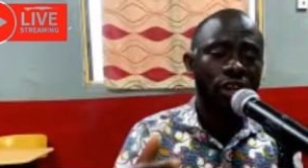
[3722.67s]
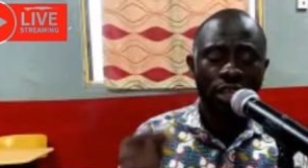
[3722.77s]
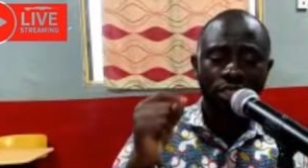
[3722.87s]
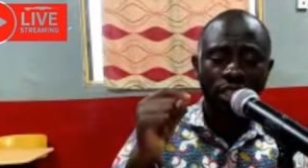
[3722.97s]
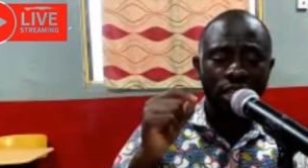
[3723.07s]
a
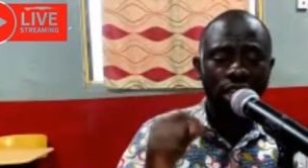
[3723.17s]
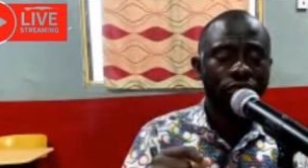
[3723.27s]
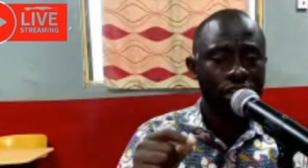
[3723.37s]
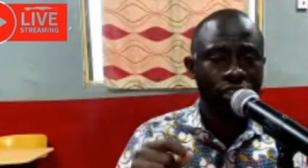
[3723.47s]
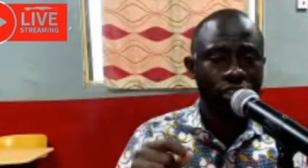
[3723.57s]
question
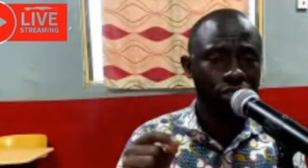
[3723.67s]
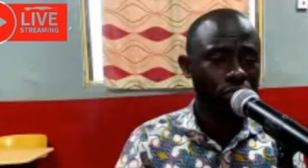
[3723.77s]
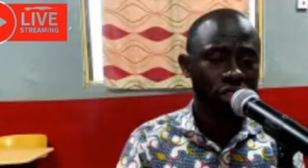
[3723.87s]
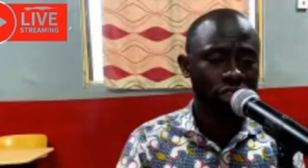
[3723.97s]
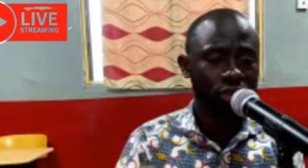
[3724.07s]
in
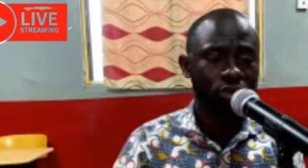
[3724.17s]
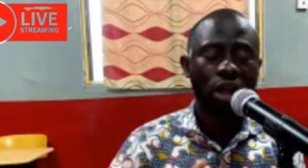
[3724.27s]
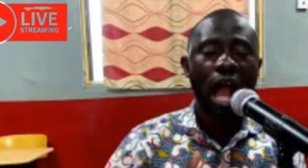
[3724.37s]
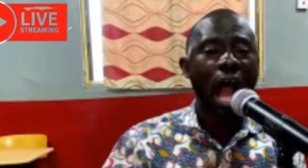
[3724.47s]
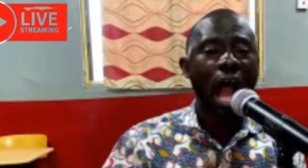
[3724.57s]
ratios with
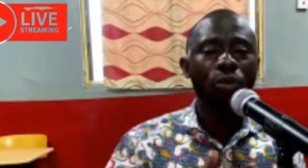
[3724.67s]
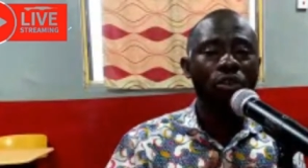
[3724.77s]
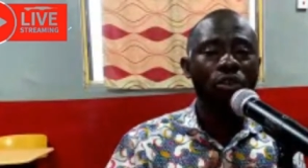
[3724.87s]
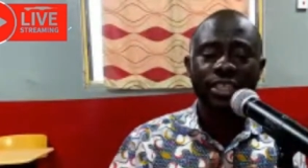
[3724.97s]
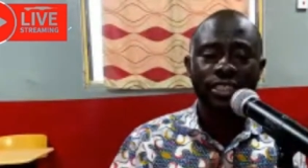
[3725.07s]
you, I
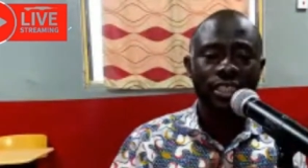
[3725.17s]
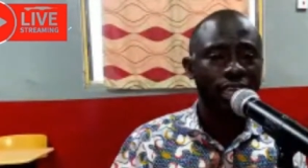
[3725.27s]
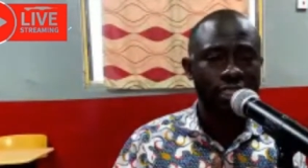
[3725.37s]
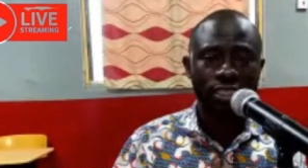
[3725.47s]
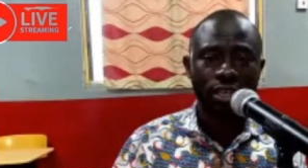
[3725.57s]
won't write
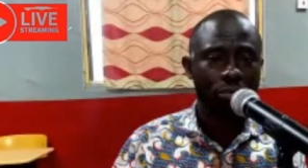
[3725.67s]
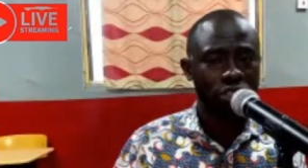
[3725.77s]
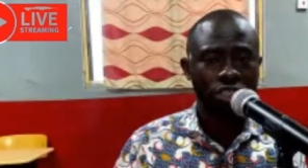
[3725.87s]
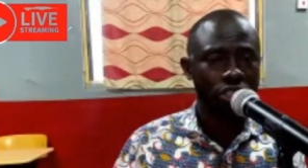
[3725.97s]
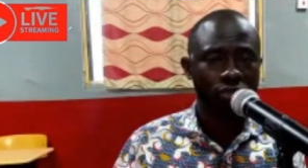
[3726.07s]
any
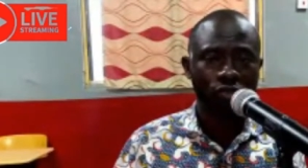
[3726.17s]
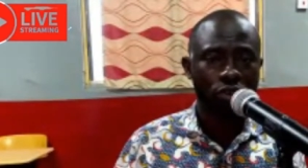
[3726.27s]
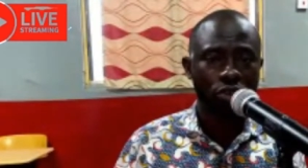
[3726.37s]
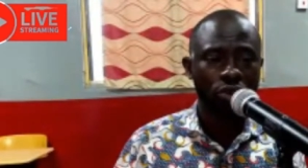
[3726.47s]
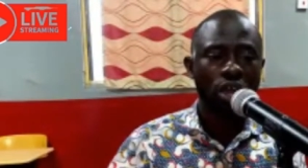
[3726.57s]
interpretation
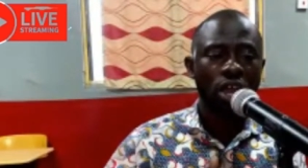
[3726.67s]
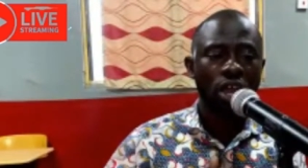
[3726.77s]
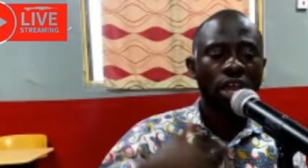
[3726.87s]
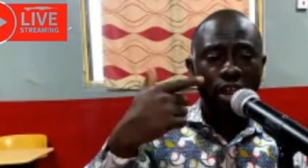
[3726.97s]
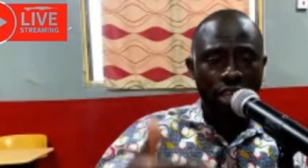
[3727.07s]
for you.
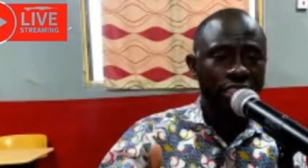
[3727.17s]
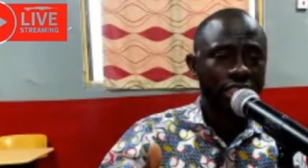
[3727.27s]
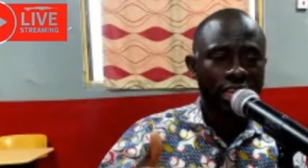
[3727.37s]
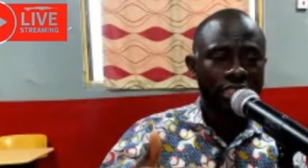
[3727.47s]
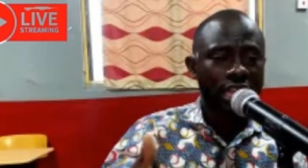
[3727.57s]
The
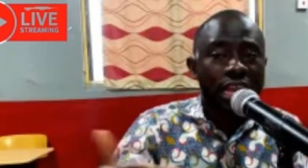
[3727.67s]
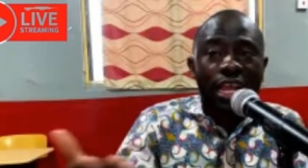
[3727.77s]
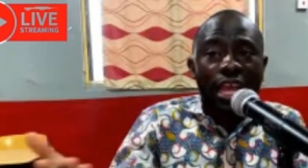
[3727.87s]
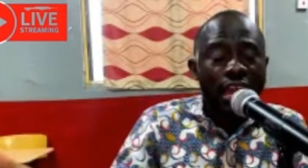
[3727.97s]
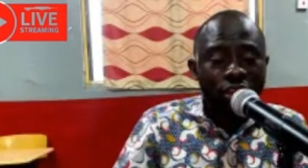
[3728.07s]
reason is that,
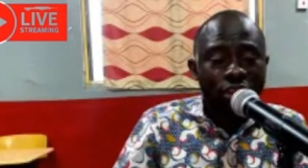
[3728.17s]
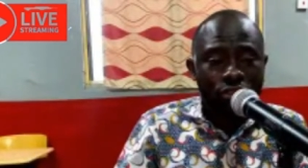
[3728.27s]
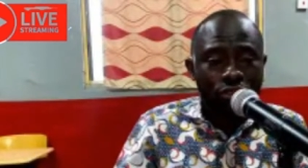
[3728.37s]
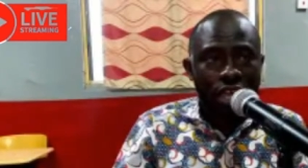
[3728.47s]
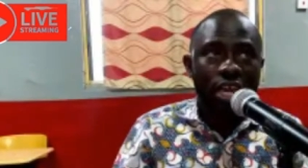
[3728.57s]
and I don't
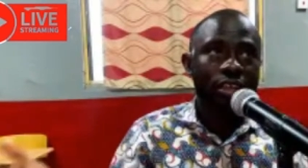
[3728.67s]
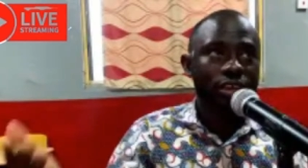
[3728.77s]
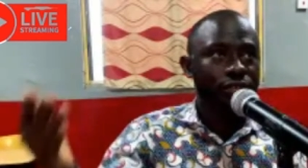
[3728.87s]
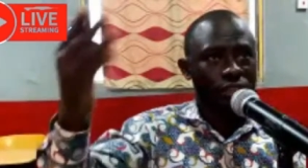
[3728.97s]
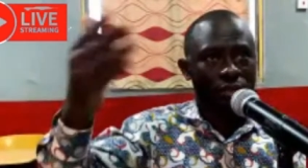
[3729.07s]
do that
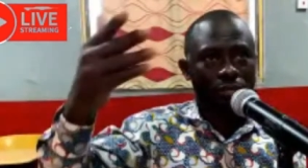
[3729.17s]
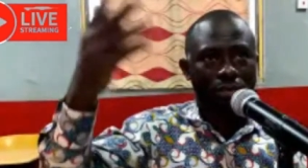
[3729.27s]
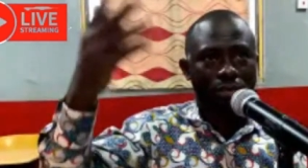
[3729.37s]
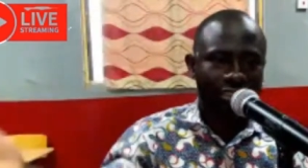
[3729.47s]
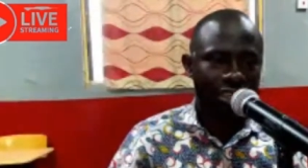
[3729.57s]
for the
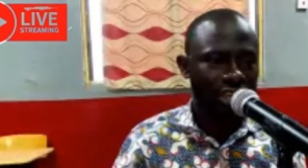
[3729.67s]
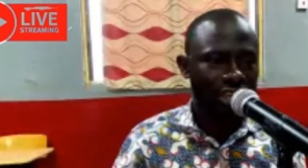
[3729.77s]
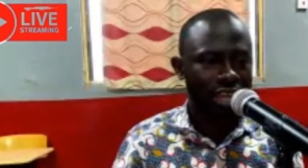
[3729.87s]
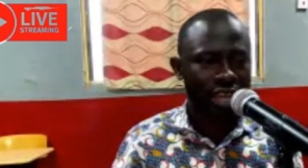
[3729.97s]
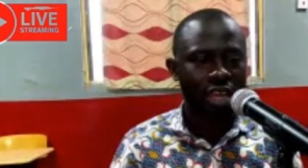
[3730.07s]
past
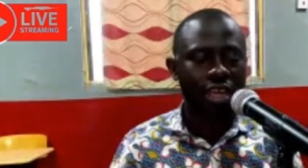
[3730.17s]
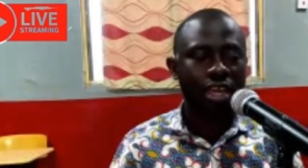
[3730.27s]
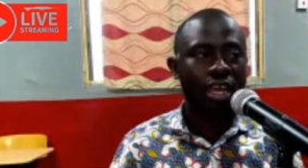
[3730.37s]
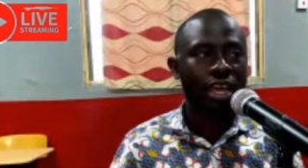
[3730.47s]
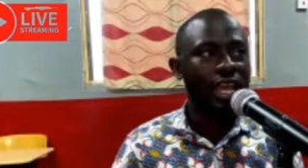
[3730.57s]
uh,
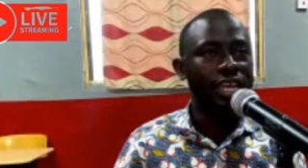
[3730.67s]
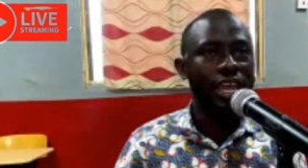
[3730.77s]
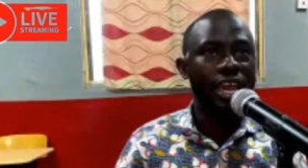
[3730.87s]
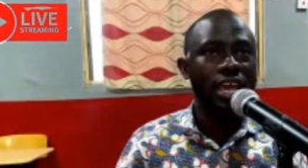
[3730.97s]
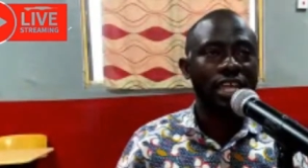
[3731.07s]

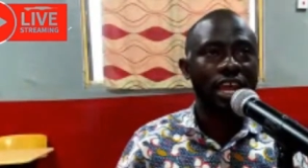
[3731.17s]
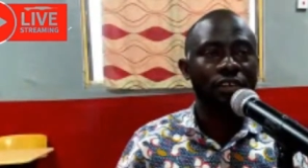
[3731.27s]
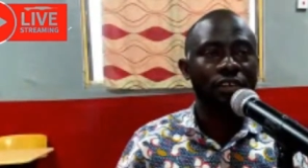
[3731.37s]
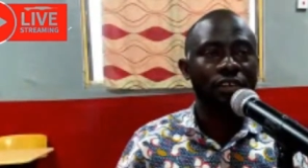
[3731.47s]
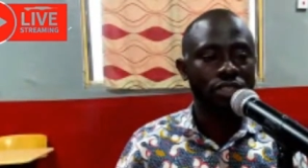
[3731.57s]
years that
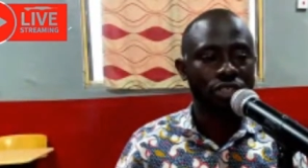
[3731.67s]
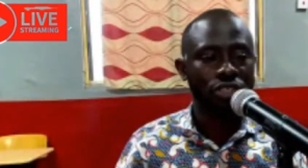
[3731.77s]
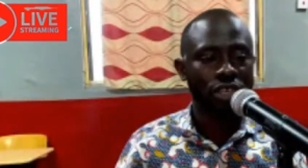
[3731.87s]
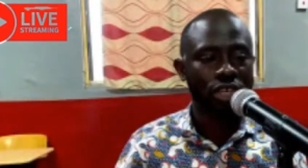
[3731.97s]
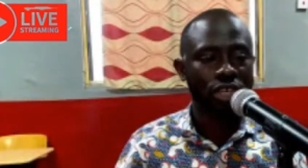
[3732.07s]
I've been
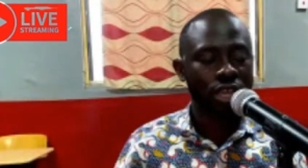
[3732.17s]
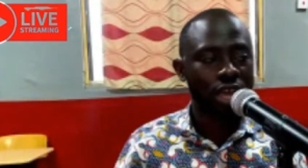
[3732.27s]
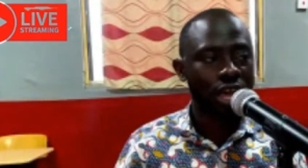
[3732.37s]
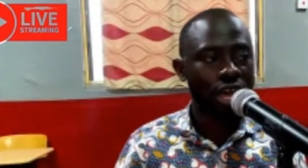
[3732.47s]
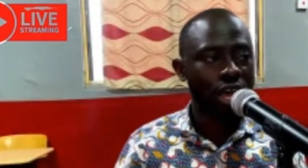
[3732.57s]
teaching,
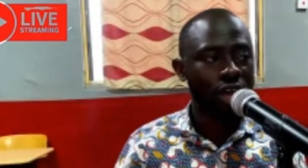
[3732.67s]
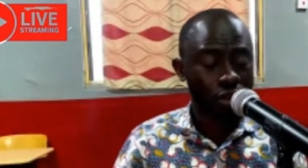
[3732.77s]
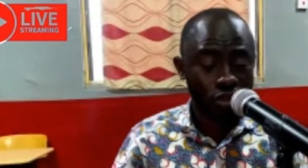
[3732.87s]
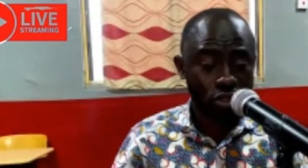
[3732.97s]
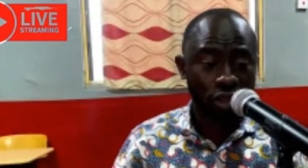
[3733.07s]
uh,
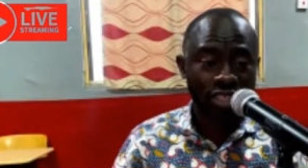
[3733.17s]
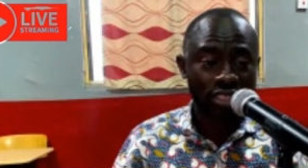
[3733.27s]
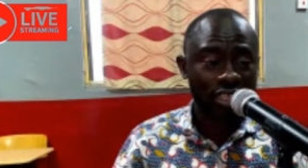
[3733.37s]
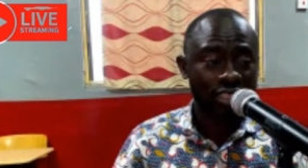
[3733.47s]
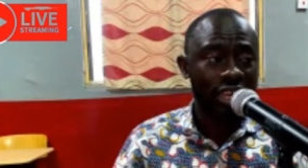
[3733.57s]
close to 80
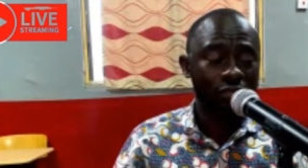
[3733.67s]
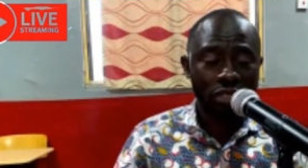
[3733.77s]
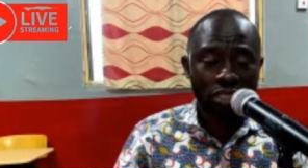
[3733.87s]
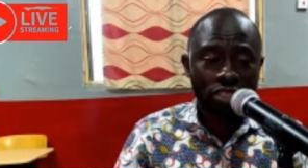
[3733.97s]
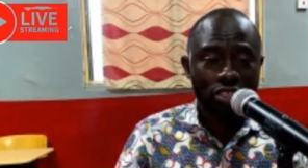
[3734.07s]
years that I've
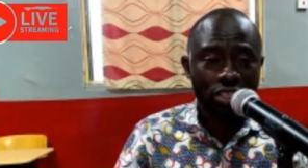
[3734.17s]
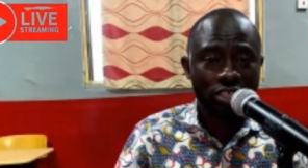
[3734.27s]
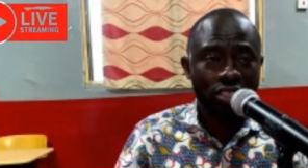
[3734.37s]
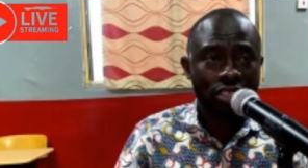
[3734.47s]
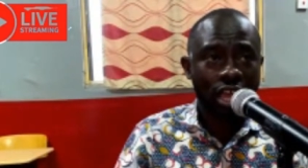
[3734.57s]
been teaching
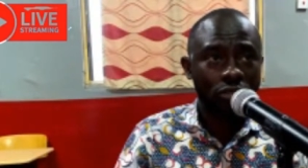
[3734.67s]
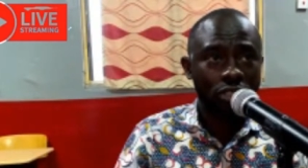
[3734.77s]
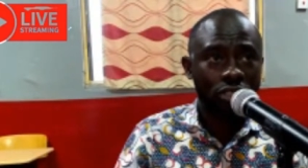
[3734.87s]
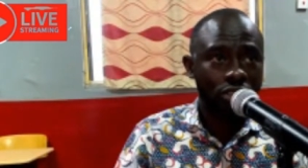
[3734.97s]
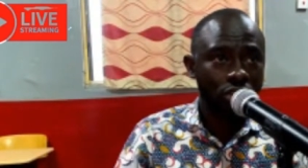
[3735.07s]
this
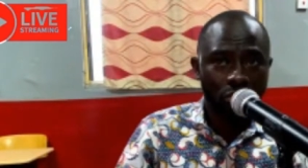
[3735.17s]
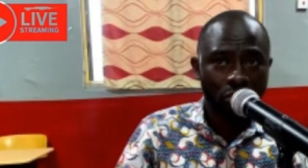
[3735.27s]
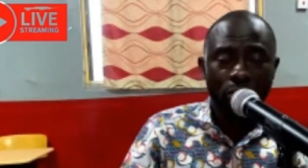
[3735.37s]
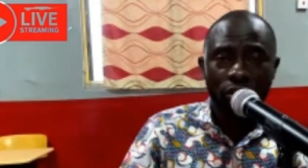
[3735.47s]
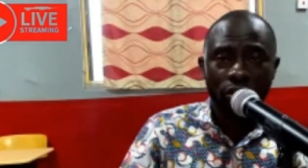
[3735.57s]
subject,
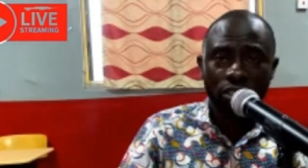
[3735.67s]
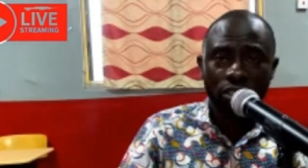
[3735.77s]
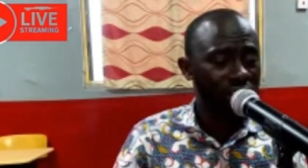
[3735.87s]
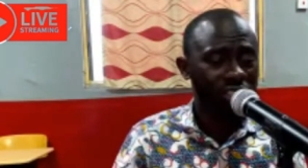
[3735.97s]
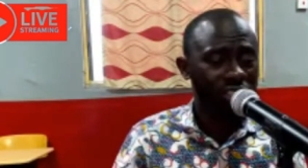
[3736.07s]
corporate reporting,
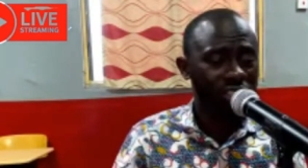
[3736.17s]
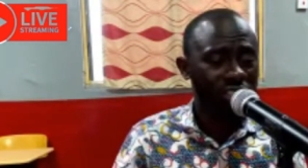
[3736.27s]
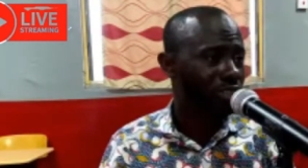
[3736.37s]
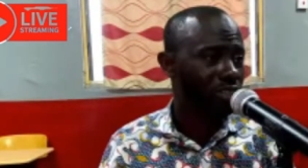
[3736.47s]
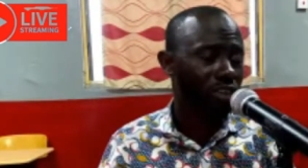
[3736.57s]
financial
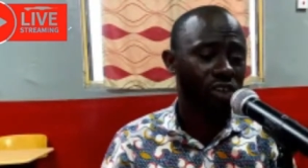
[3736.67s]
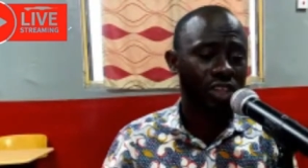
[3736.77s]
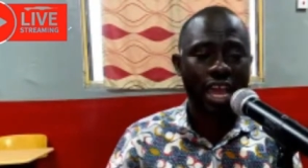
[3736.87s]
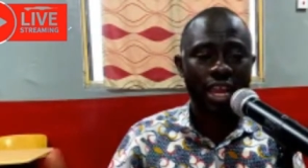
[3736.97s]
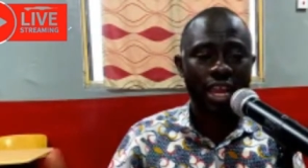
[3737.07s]
reporting, and all
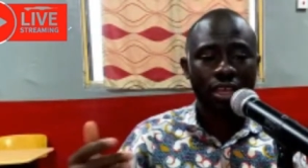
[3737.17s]
that.